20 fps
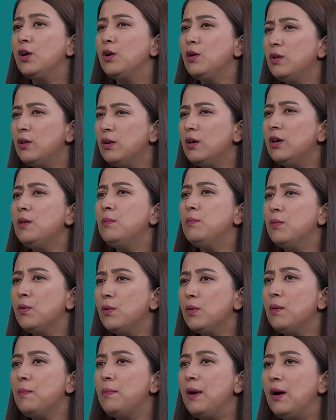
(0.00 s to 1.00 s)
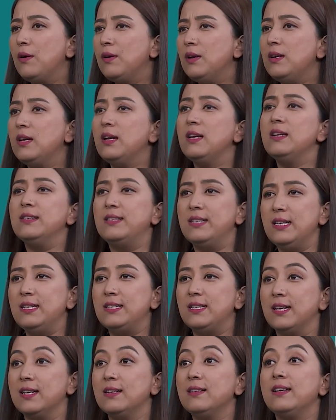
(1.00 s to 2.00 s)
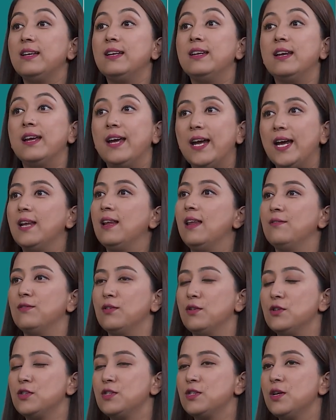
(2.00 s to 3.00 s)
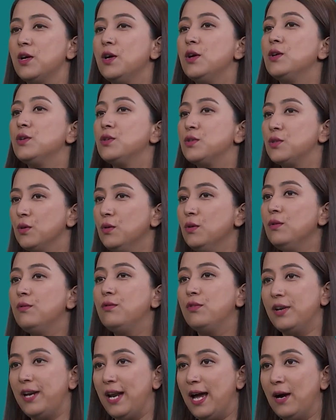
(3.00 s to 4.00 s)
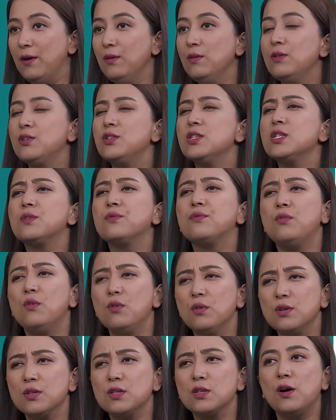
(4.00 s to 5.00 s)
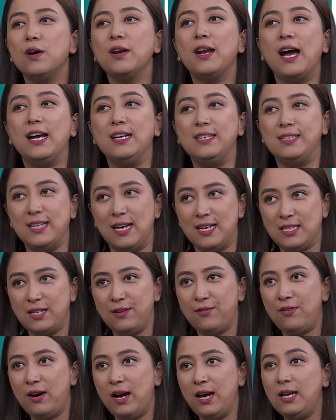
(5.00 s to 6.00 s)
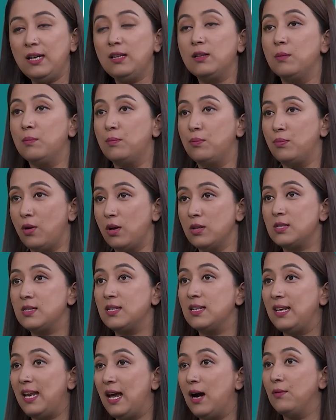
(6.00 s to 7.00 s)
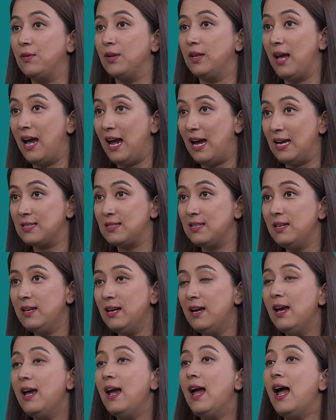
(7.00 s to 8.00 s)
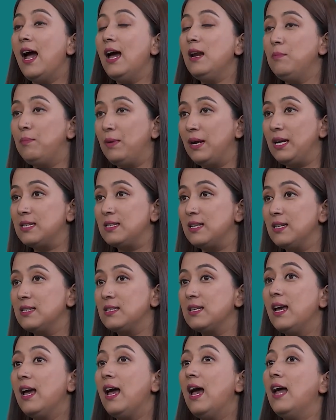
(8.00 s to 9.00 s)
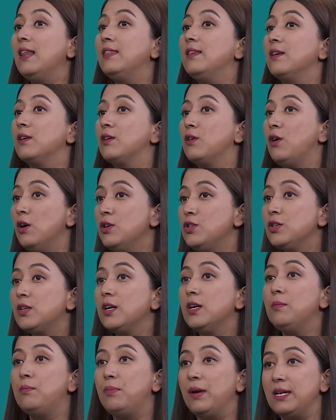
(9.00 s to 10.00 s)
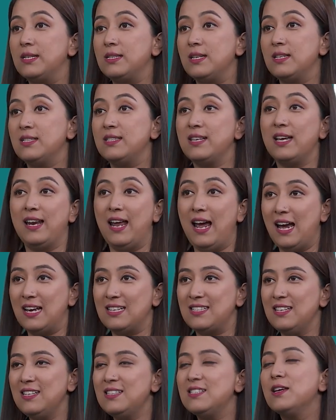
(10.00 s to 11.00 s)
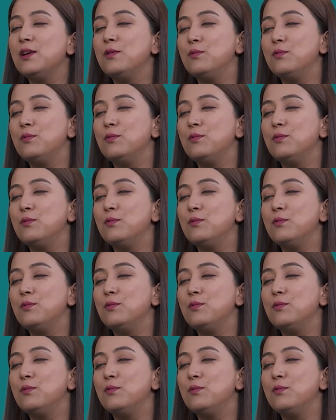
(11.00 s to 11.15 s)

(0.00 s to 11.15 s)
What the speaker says: You'll learn more about it in detail in A levels. So, for now, just focus on identifying the Bronsted Lowry acid and bases and their conjugate bases and acids